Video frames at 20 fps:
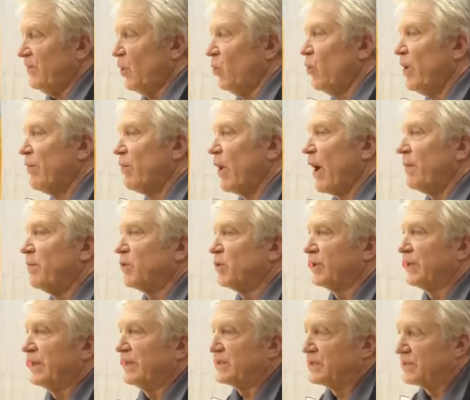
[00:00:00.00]
we were able
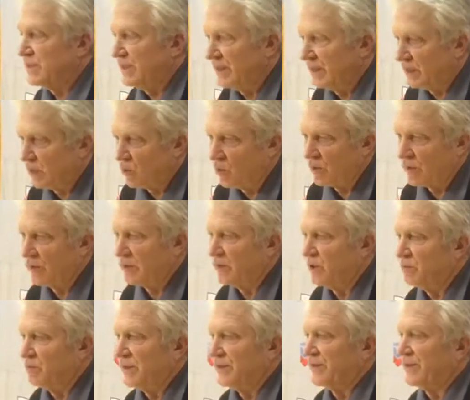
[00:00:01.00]
to get Zeke going a
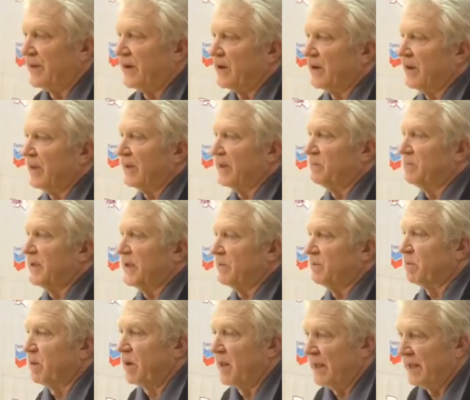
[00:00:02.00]
little bit there. He hit a big
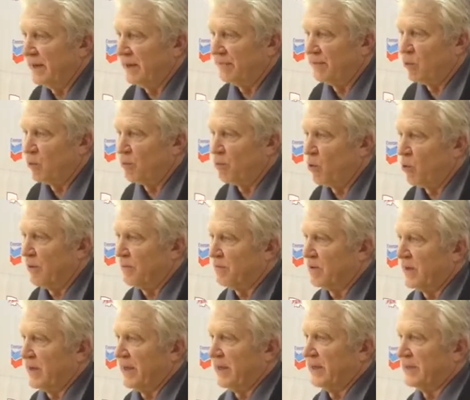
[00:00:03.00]
play, a four-point
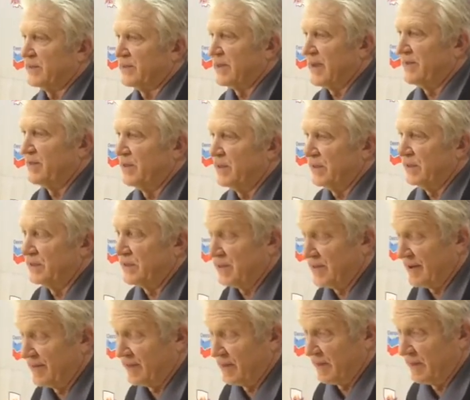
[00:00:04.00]
play at
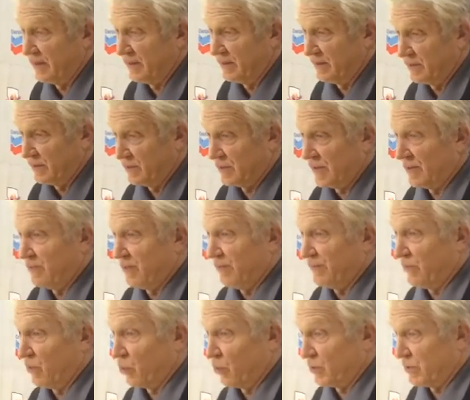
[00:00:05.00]
70-70 to
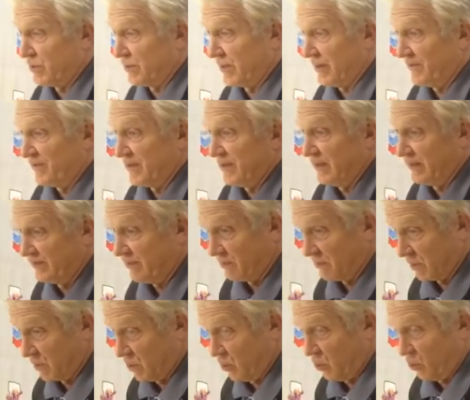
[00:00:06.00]
74-70 from
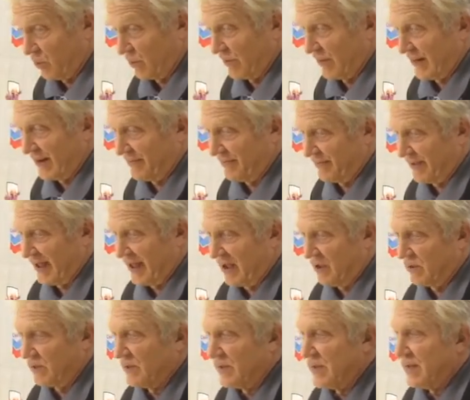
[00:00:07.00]
the corner and got
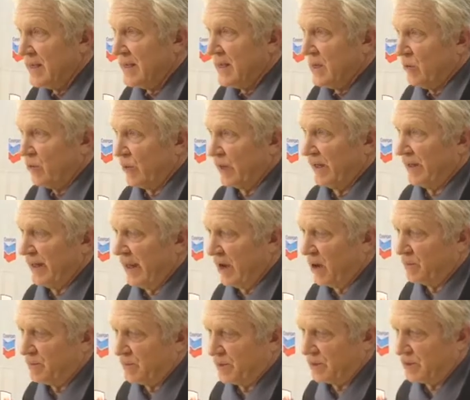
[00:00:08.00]
fouled. Really
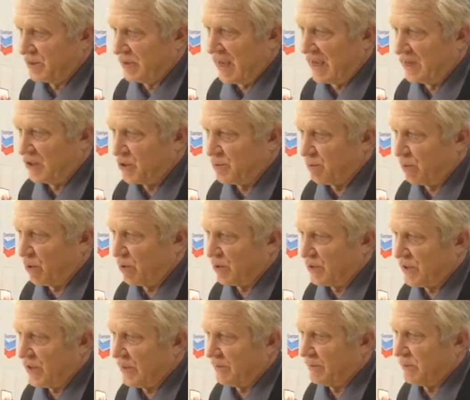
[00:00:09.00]
helped us kind of spur
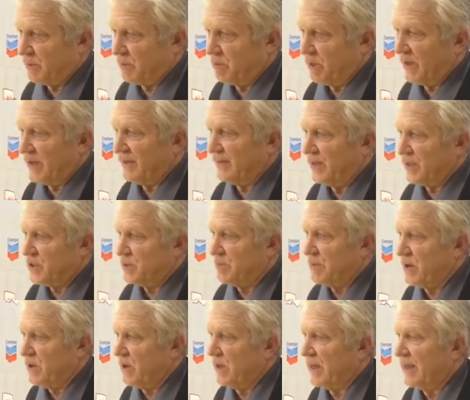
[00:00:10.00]
us up, but the play of
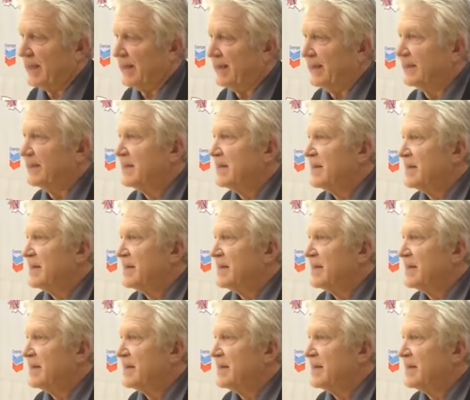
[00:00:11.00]
Ishmael Lane,